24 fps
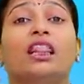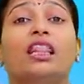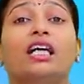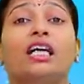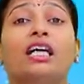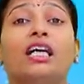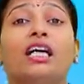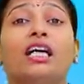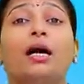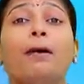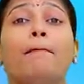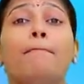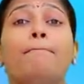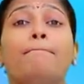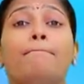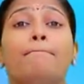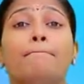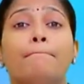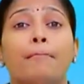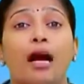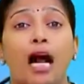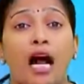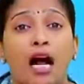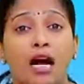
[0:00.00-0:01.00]
the
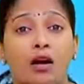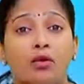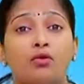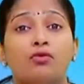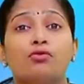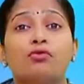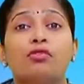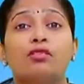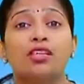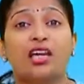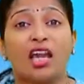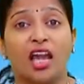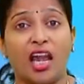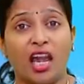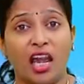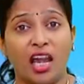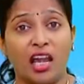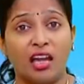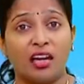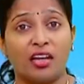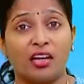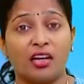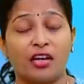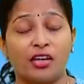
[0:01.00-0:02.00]
mouse
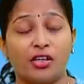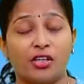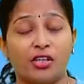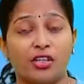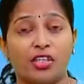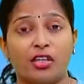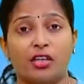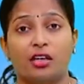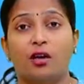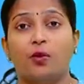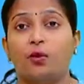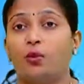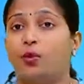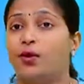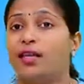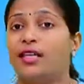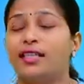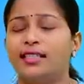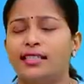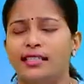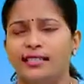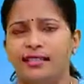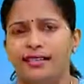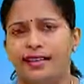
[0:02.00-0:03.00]
cage
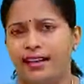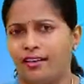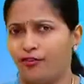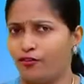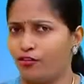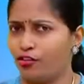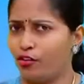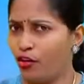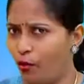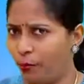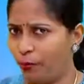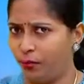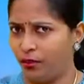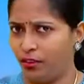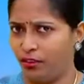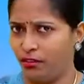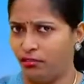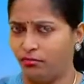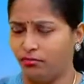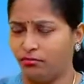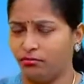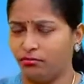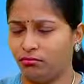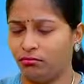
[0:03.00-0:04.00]
was left open.
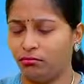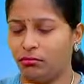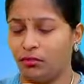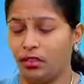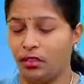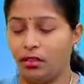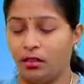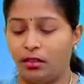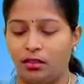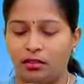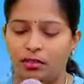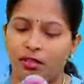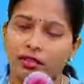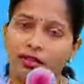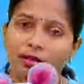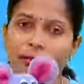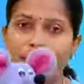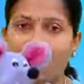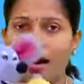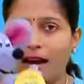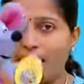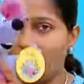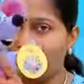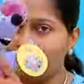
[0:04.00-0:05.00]
So
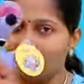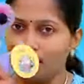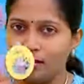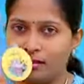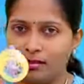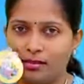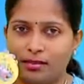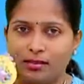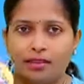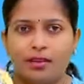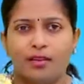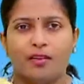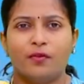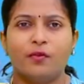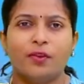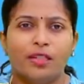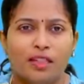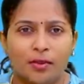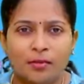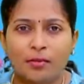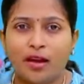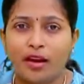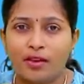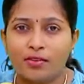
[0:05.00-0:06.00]
the mouse,
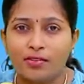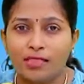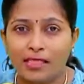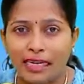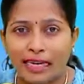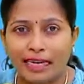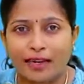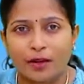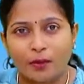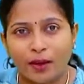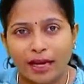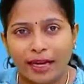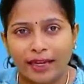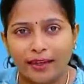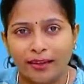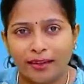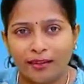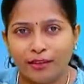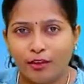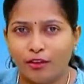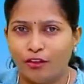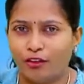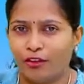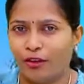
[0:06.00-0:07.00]
will the mouse stay
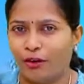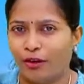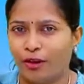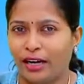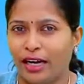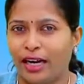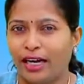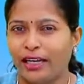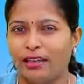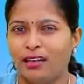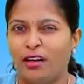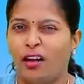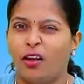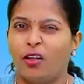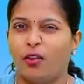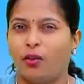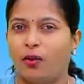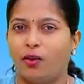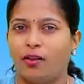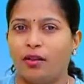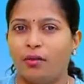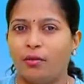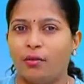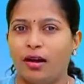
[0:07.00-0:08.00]
quiet? No, right?
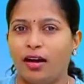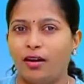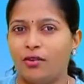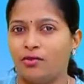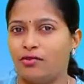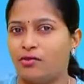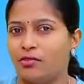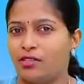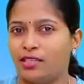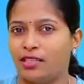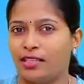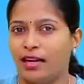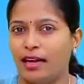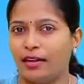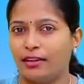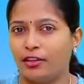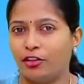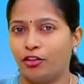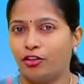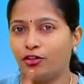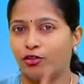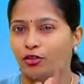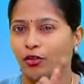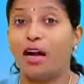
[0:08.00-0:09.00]
So the mouse
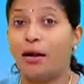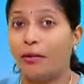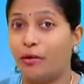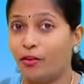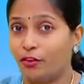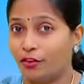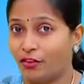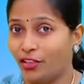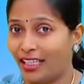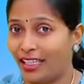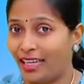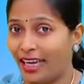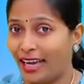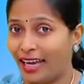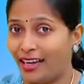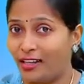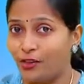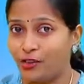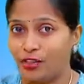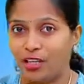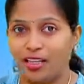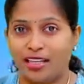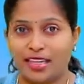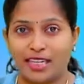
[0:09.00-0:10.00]
decided to come out of the
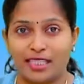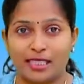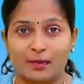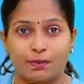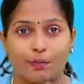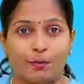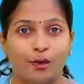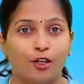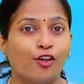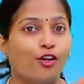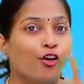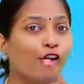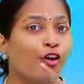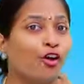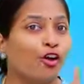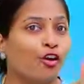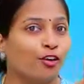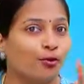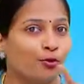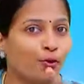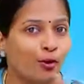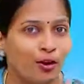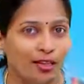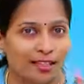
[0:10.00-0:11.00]
cage and
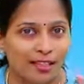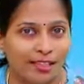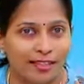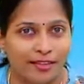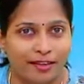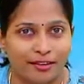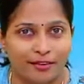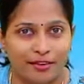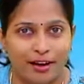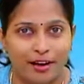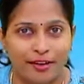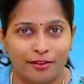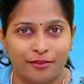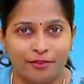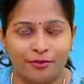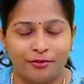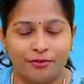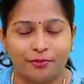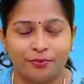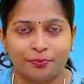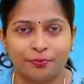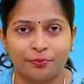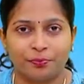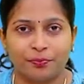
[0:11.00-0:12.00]
explore what's
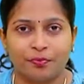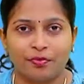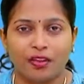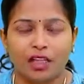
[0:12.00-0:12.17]
around.